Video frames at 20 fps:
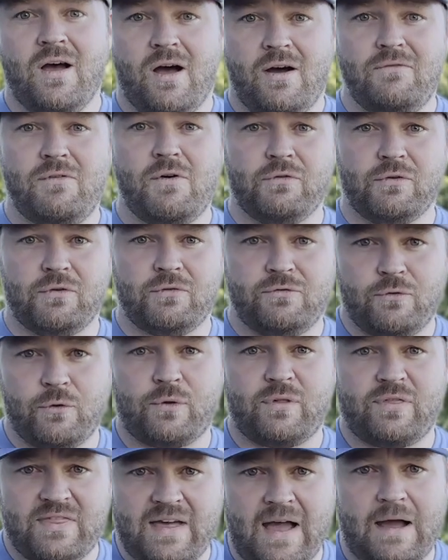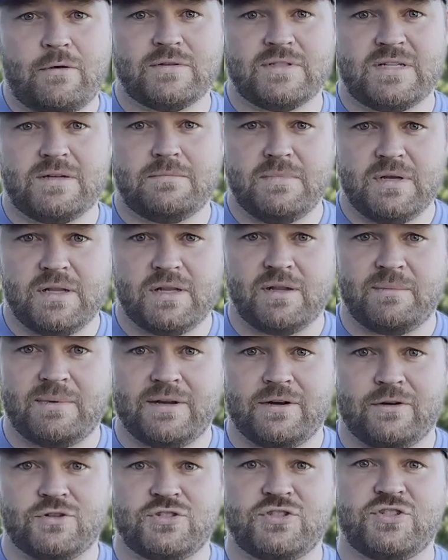of over 4,000
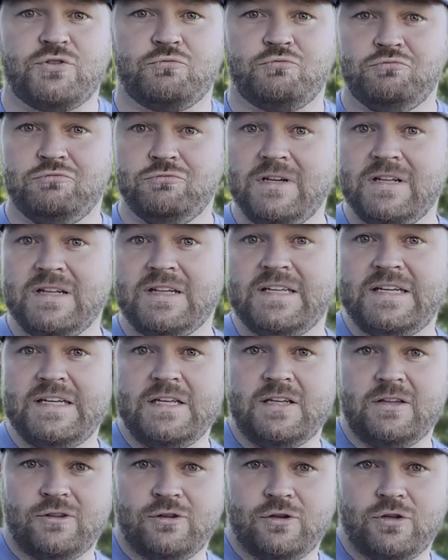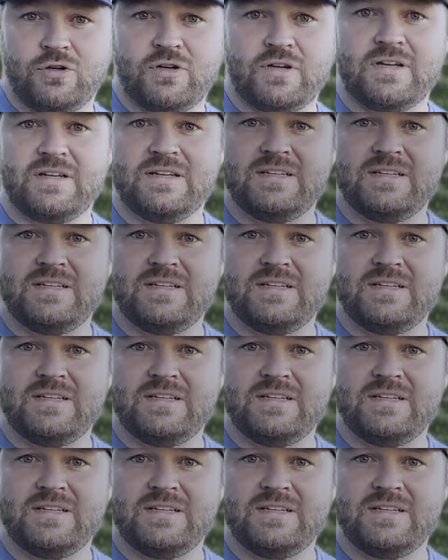millimeters to really look